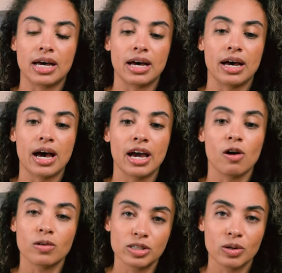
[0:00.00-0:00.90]
uh, I
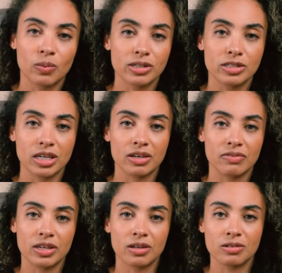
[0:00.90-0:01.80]
also wanted to
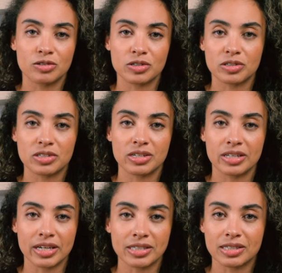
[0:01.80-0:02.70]
give you just
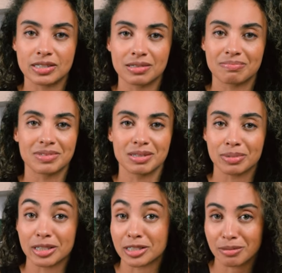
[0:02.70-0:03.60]
a nice
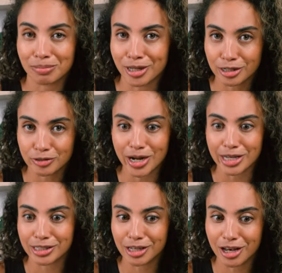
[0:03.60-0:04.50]
simplistic black
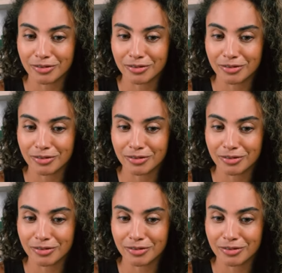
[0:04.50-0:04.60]
dress.